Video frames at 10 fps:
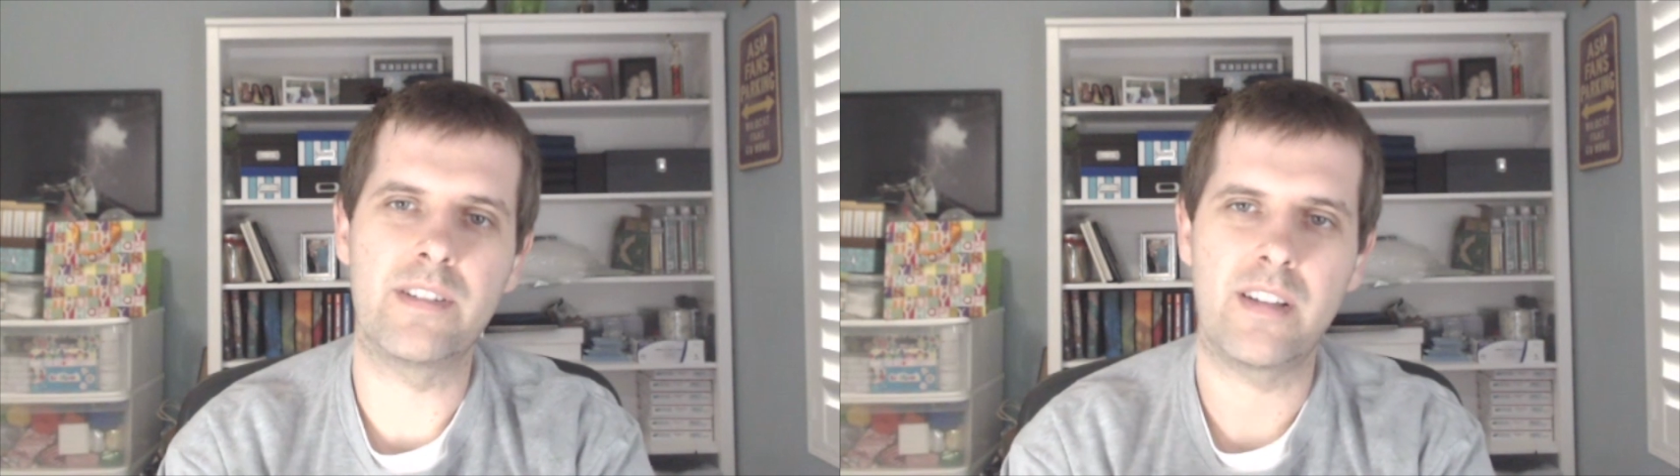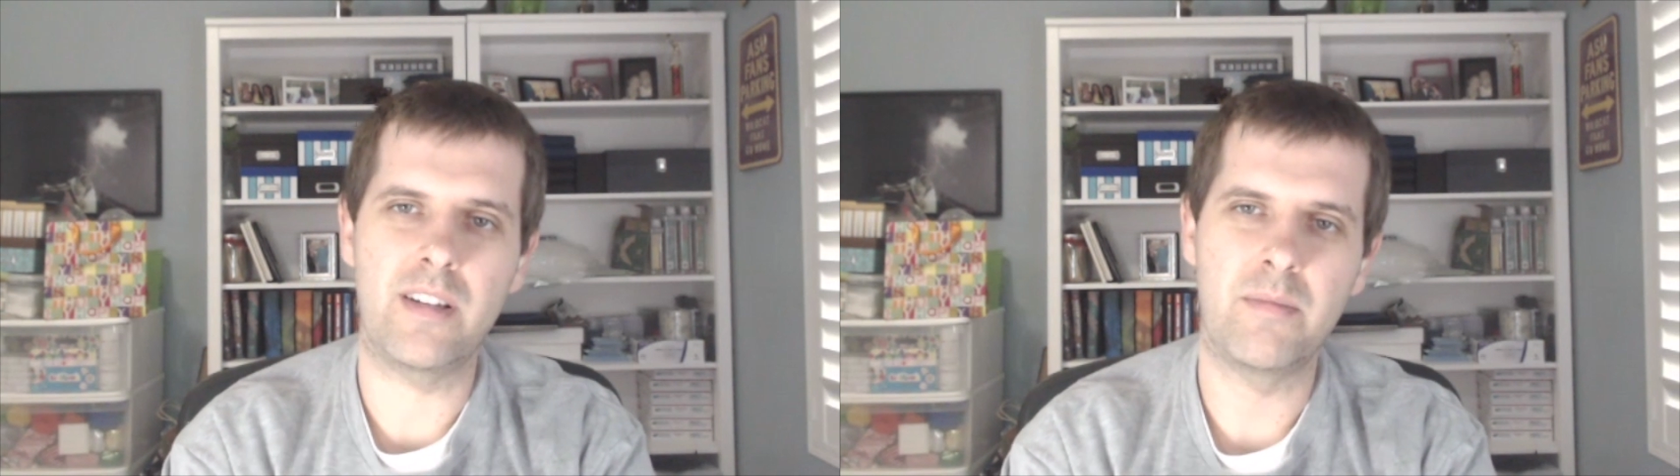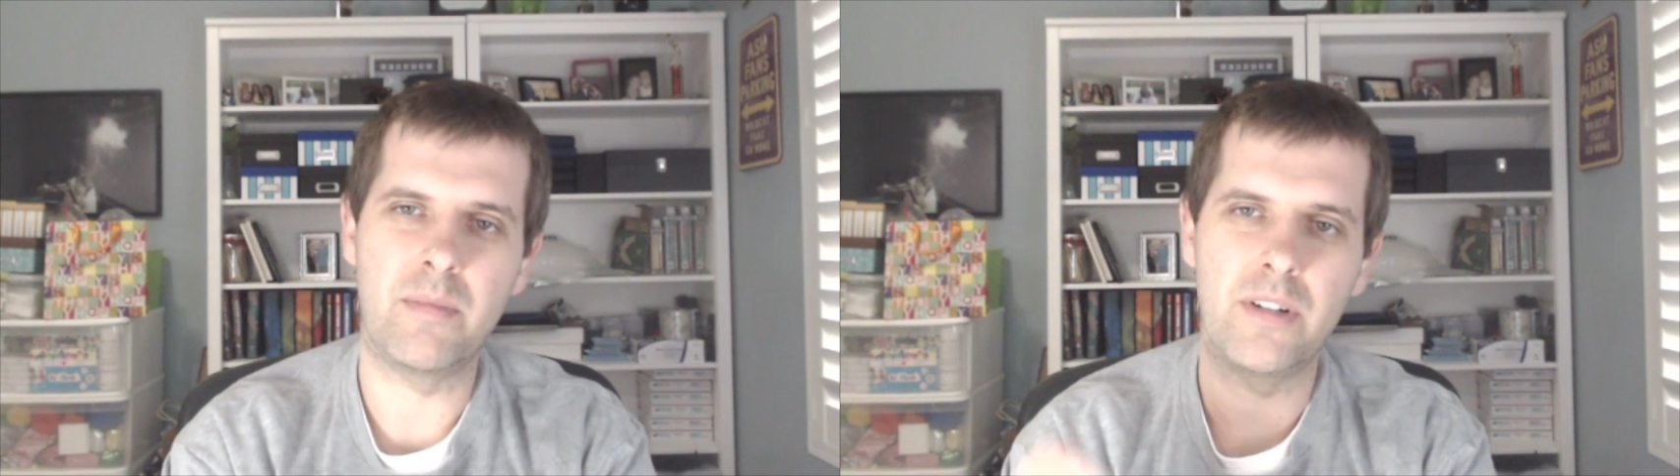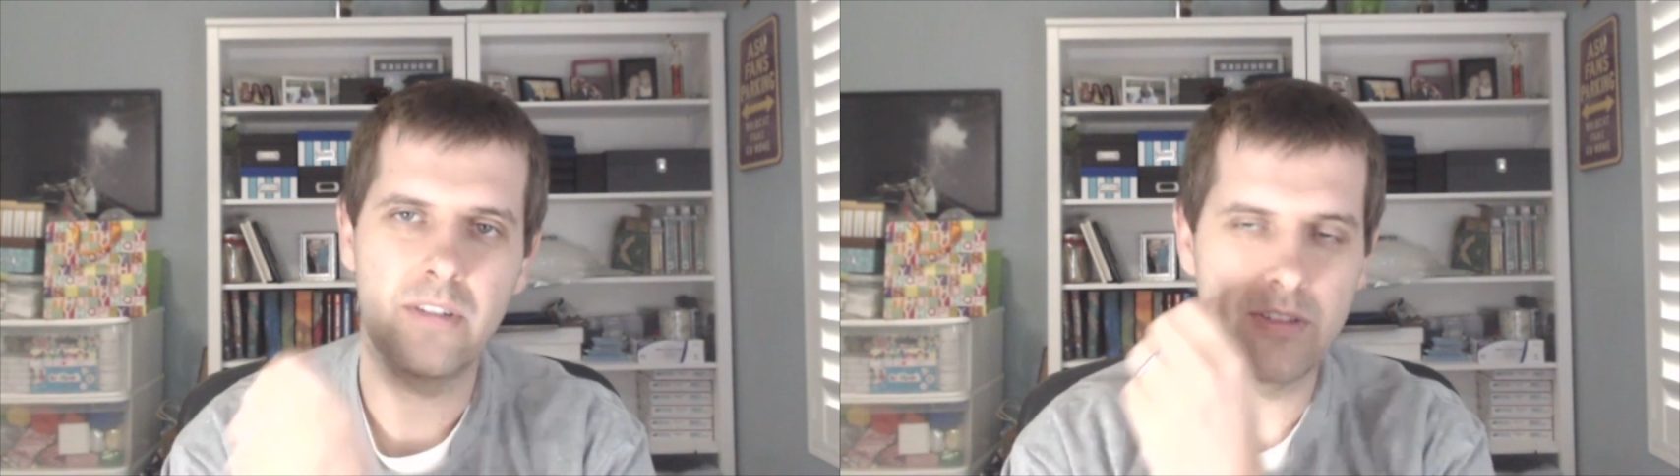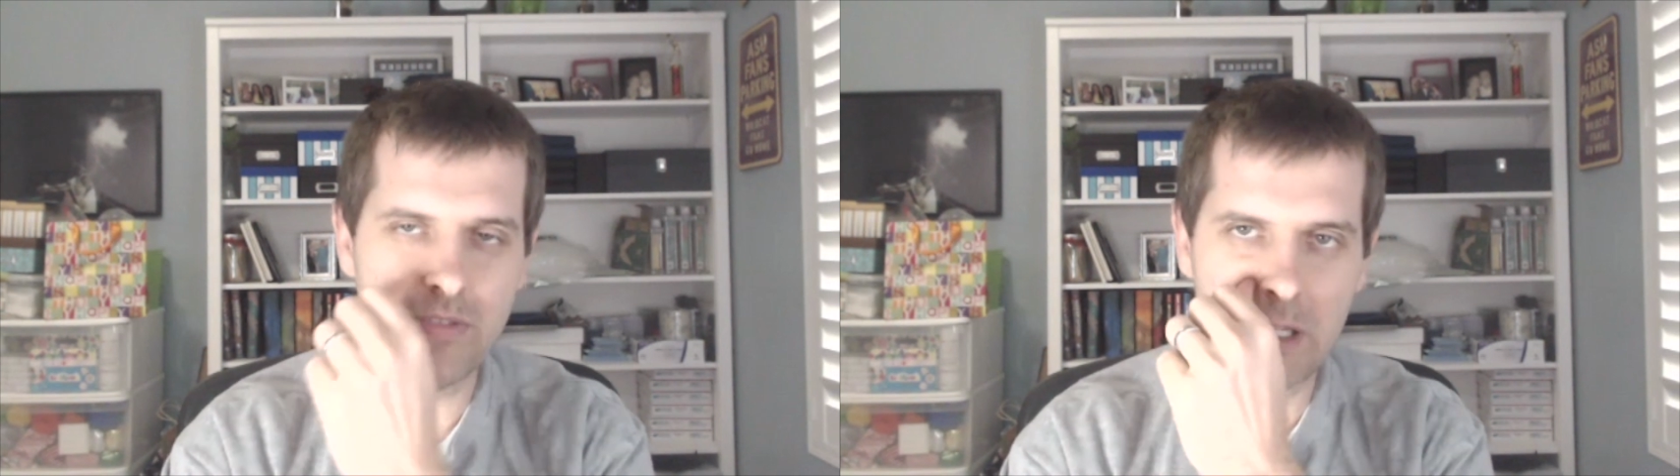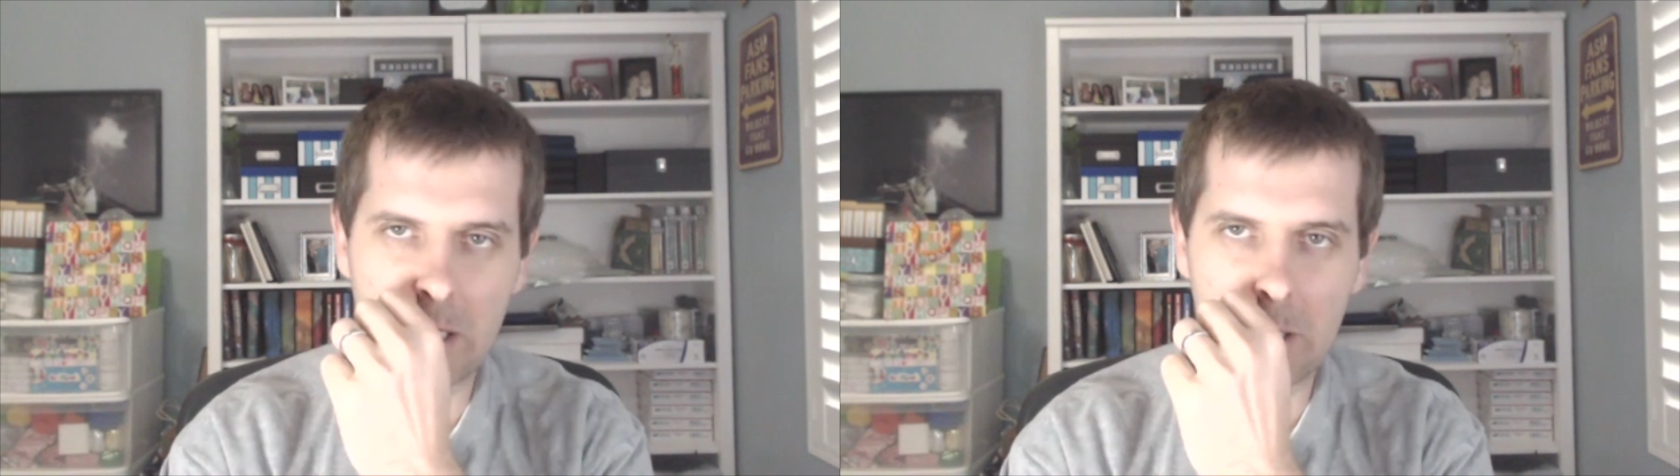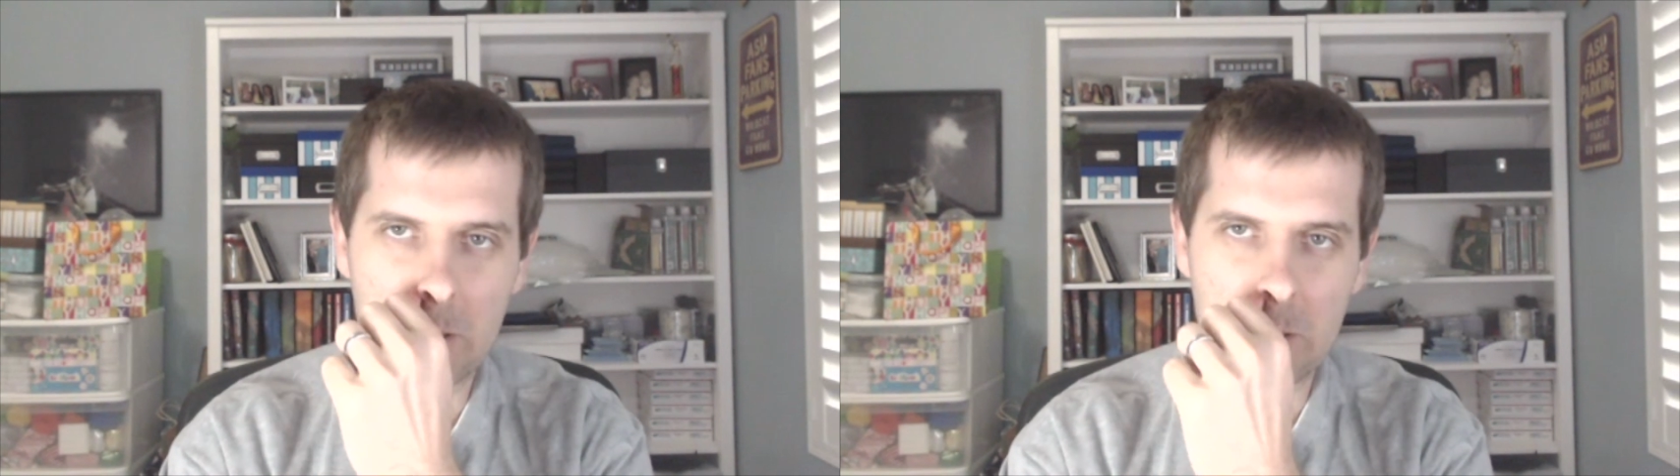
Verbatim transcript: same boat of like